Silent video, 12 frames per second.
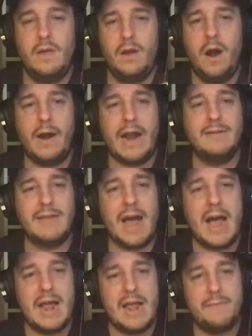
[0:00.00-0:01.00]
All right, guys,
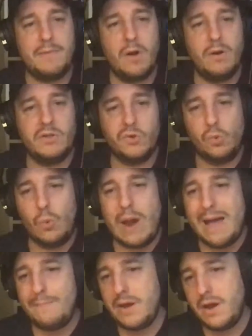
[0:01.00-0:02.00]
I am going to
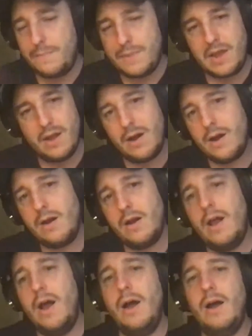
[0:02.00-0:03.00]
wrap it up here.
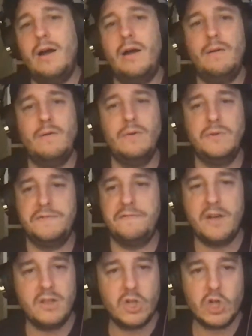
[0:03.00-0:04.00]
It was
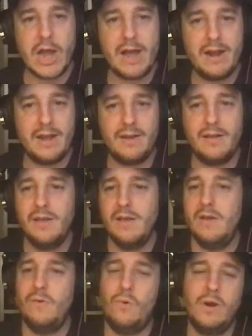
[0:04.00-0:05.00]
fun chatting.
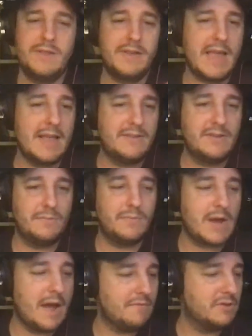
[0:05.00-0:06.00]
Wanted to get some
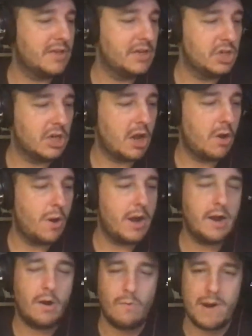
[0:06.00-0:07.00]
conversation going
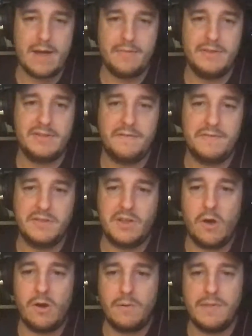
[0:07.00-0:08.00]
around the stuff that's
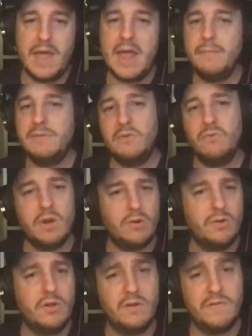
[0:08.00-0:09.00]
going on with AMC,
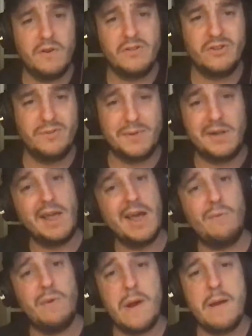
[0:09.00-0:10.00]
Regal, and Universal, and I'm
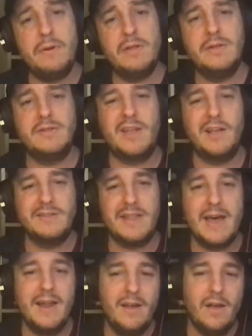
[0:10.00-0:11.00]
glad we were able to discuss
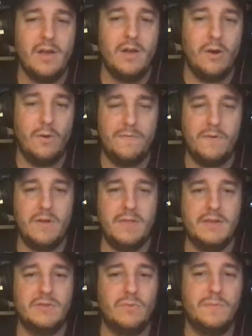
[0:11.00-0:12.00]
that. Hopefully
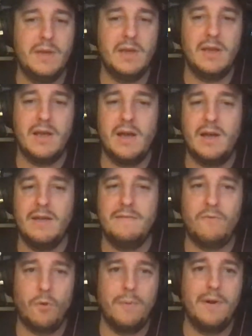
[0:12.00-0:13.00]
this will be
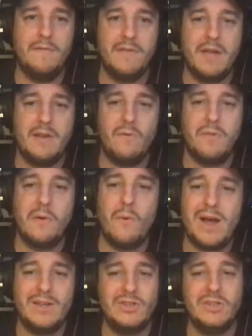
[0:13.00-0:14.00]
informative to anyone that
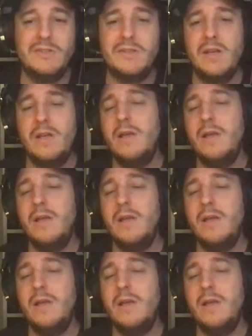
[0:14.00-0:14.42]
watches.